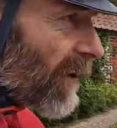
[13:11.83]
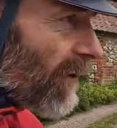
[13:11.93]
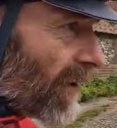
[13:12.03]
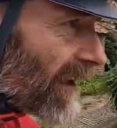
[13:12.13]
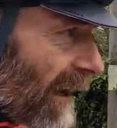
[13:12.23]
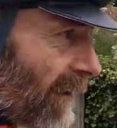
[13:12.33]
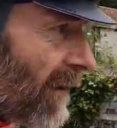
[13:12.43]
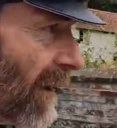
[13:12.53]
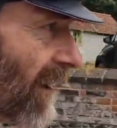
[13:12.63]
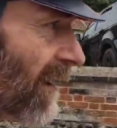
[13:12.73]
we've called
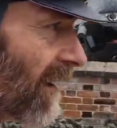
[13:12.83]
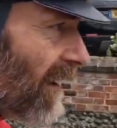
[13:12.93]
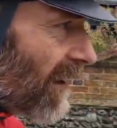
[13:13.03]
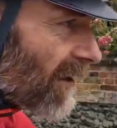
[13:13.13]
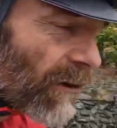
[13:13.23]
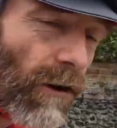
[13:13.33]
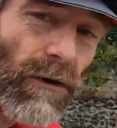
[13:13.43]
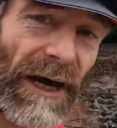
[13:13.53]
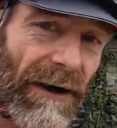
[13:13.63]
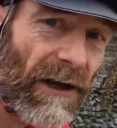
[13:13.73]

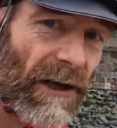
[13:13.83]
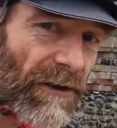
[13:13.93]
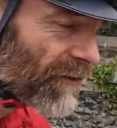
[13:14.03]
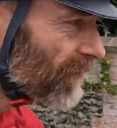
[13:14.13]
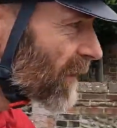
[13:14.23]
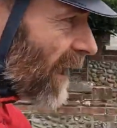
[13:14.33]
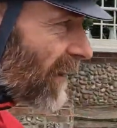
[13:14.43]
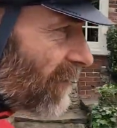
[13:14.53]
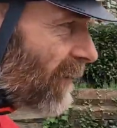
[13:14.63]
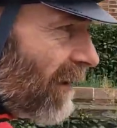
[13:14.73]
out a lot of the
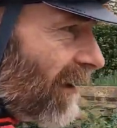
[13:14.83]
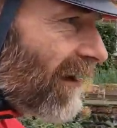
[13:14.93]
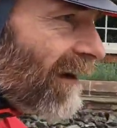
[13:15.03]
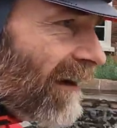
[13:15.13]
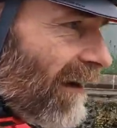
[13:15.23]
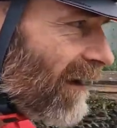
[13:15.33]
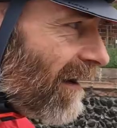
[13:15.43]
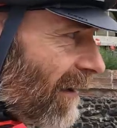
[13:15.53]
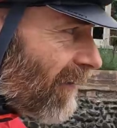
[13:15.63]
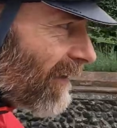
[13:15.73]
kind of
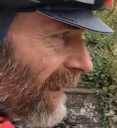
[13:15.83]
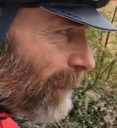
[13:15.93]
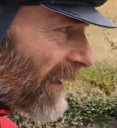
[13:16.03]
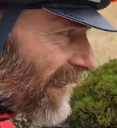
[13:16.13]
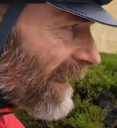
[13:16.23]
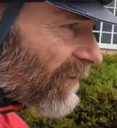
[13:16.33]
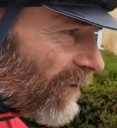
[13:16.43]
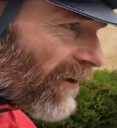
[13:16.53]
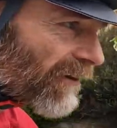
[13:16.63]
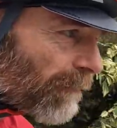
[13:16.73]
really big
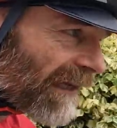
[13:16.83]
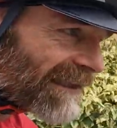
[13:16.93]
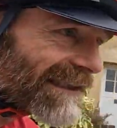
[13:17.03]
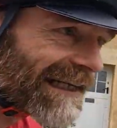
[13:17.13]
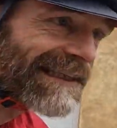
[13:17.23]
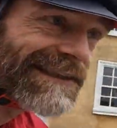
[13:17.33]
historical places,